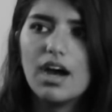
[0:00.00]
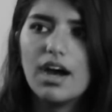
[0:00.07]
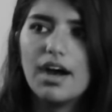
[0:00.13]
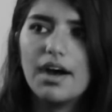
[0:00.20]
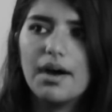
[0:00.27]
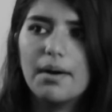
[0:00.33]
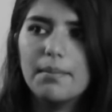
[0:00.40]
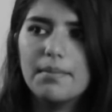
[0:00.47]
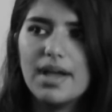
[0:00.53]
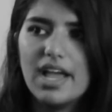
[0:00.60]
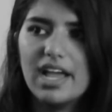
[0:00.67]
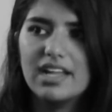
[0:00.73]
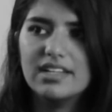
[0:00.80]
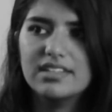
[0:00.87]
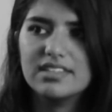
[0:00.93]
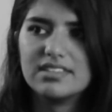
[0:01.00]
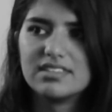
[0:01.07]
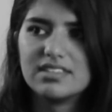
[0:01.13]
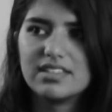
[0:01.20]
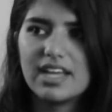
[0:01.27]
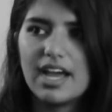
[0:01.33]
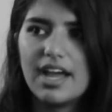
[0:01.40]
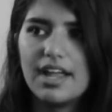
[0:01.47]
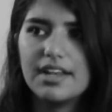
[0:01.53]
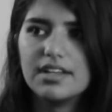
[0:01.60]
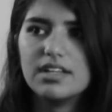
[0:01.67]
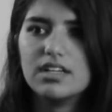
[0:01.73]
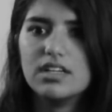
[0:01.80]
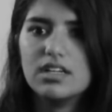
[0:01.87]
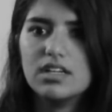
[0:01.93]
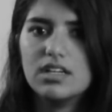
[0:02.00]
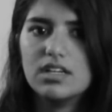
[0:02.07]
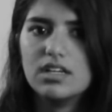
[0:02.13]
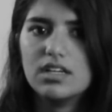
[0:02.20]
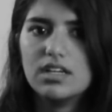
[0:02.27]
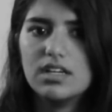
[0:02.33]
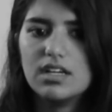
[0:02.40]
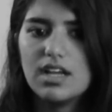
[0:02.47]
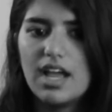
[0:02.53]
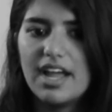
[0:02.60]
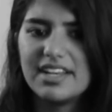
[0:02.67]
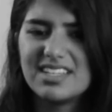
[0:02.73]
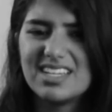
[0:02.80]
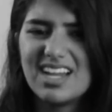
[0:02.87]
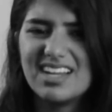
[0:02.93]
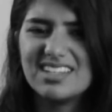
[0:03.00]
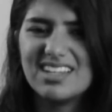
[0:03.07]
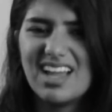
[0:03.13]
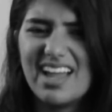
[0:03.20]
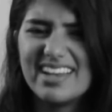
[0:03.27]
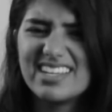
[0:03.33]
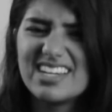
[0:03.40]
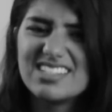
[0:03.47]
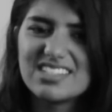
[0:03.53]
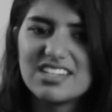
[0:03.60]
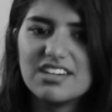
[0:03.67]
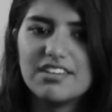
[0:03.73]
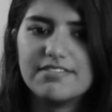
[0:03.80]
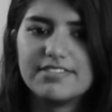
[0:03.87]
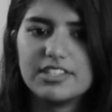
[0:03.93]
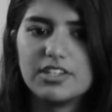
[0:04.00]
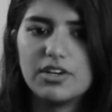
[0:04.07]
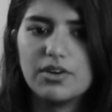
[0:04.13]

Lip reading: and that any idea of